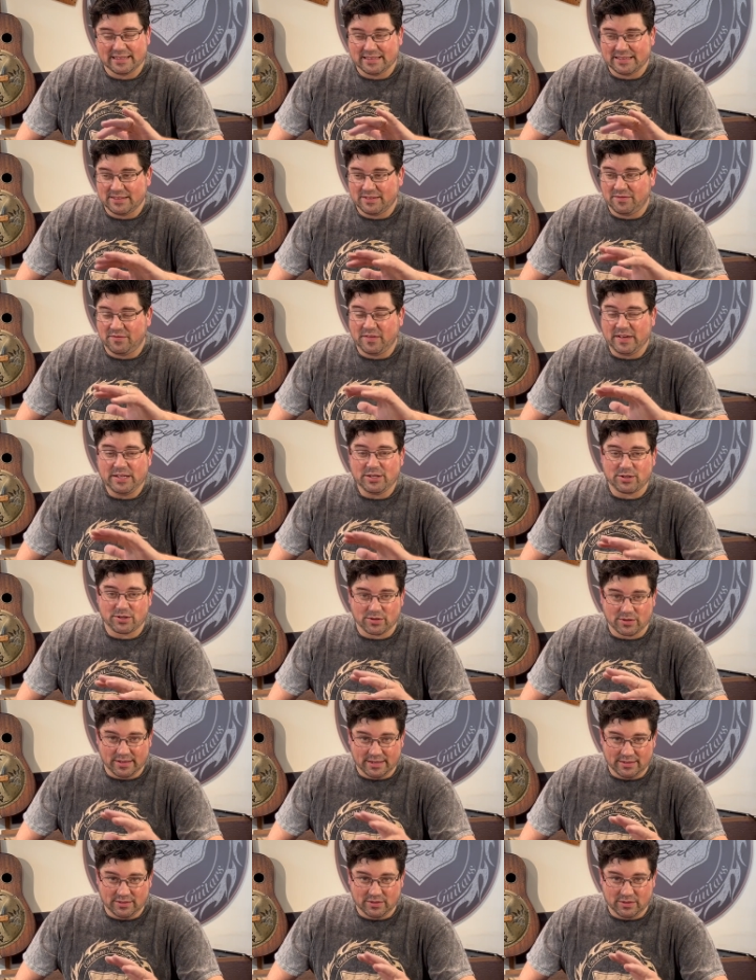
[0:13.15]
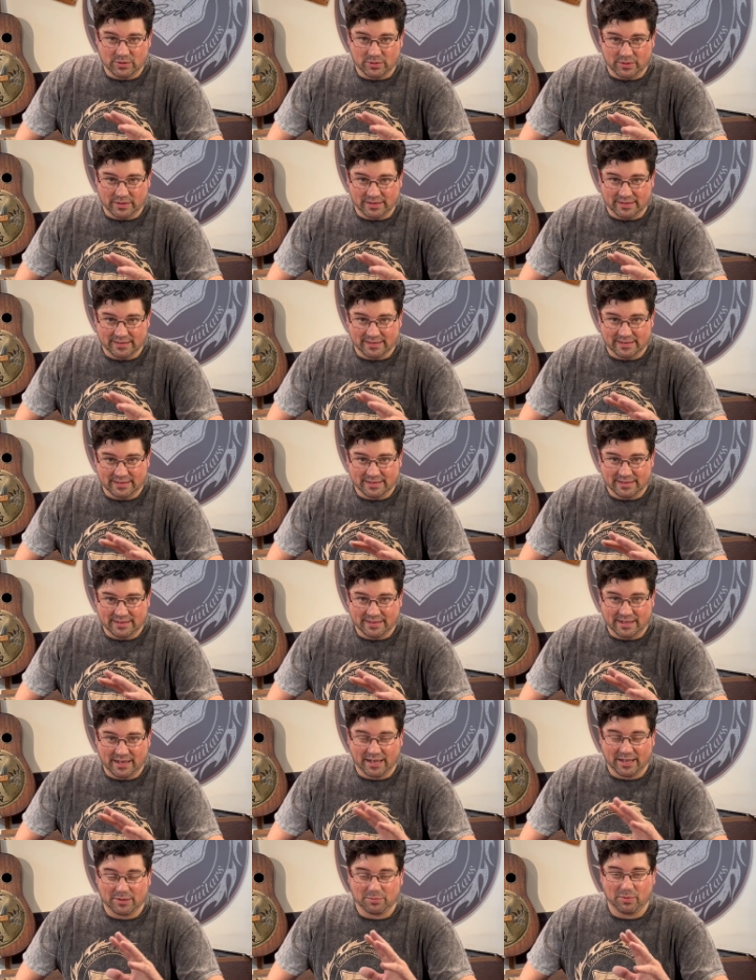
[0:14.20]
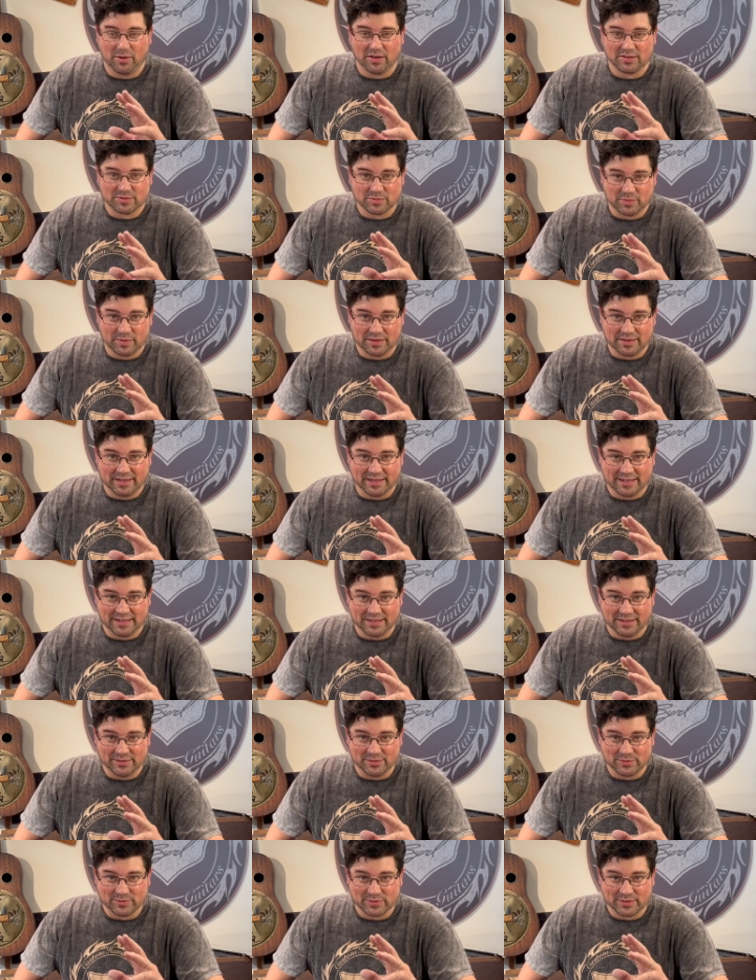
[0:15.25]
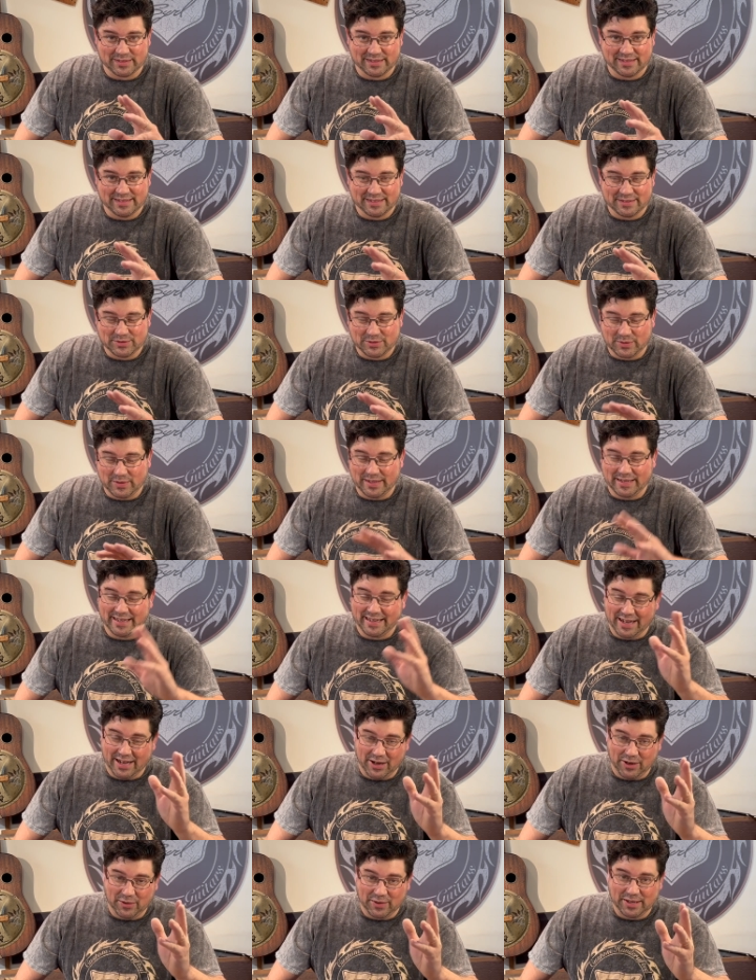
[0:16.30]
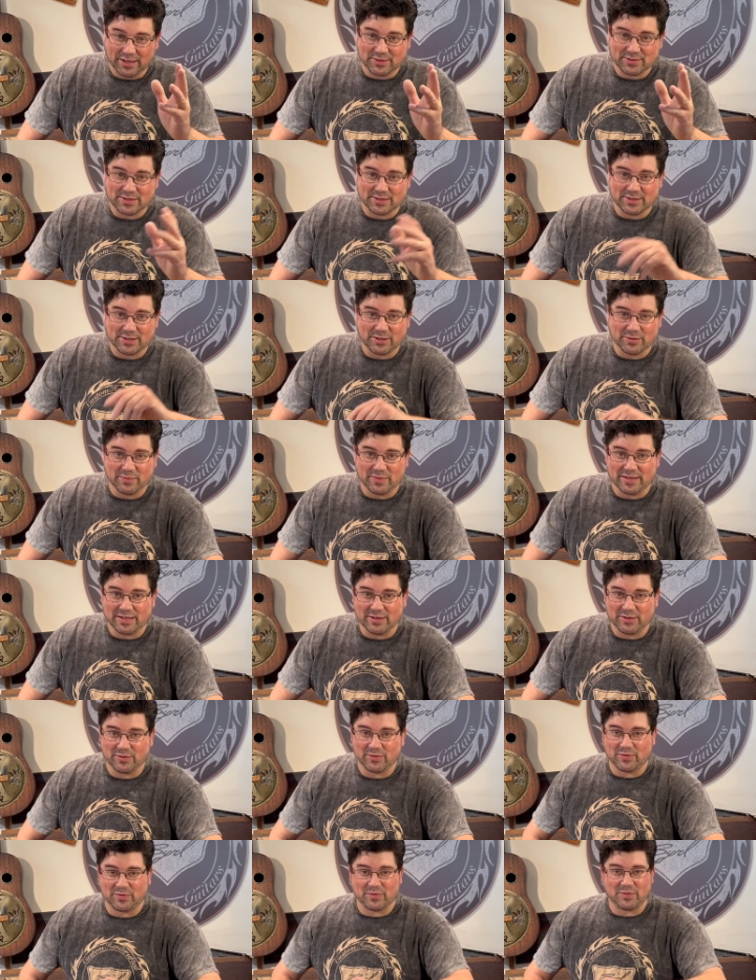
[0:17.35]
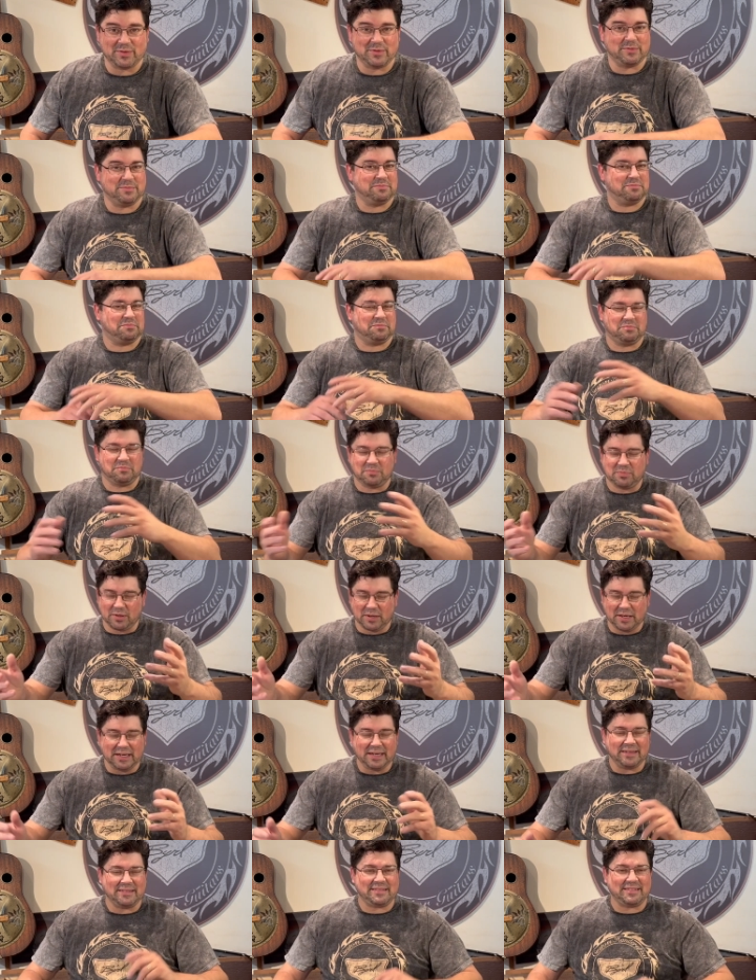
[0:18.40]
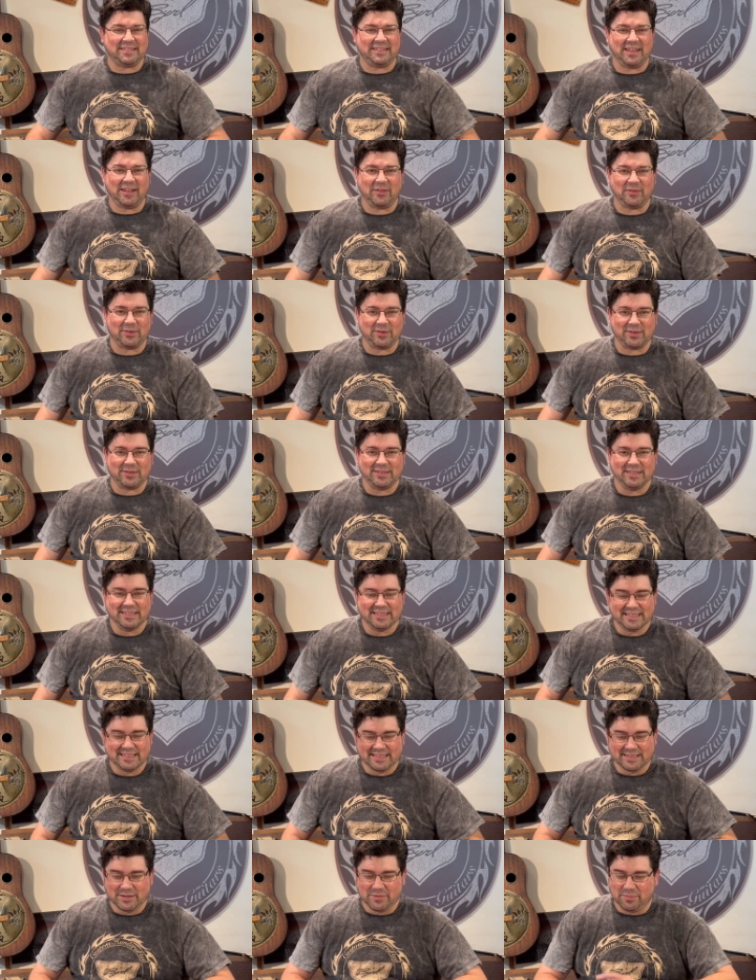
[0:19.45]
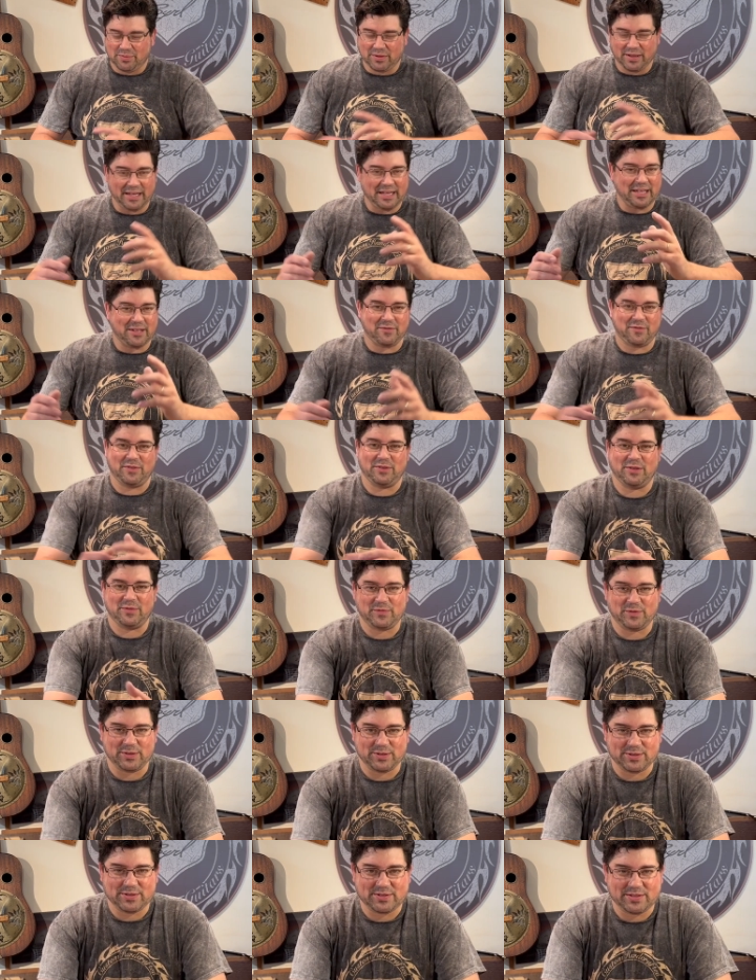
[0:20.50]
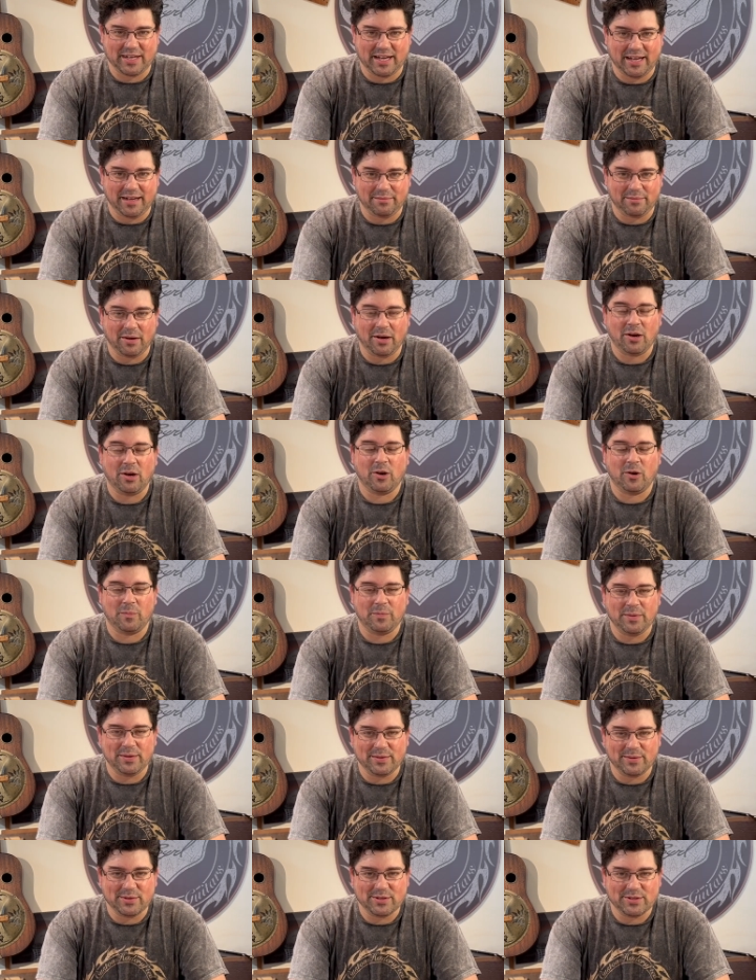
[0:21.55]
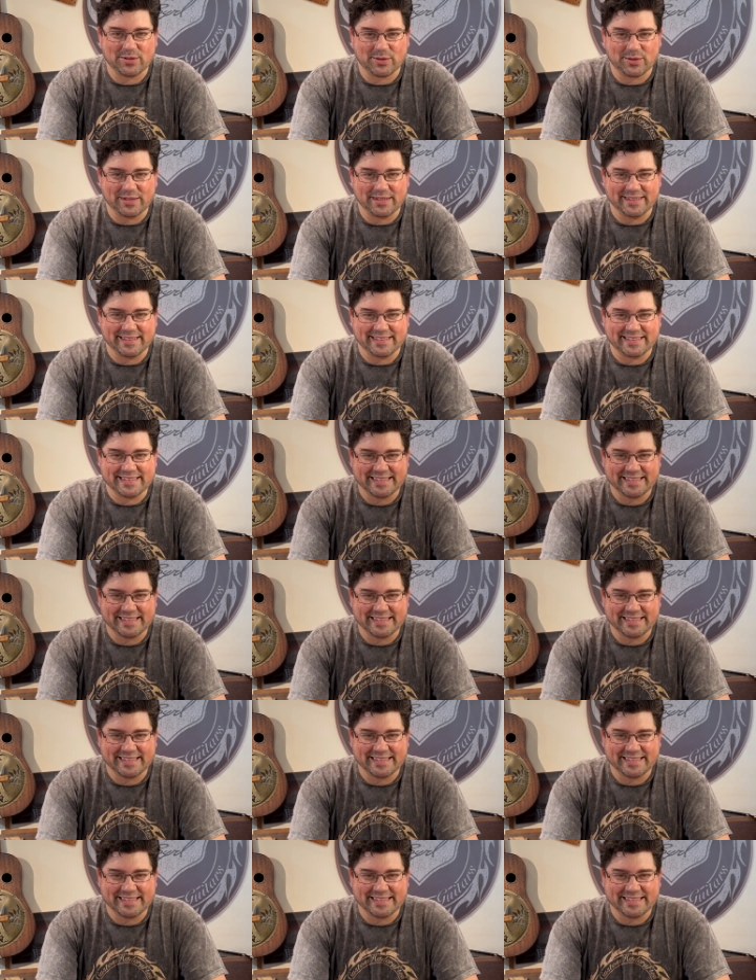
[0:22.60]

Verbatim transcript: feature into it that I could possibly think of. So anyhow, here's a little bit of putting it together, playing it for the first time. Hope you enjoy it.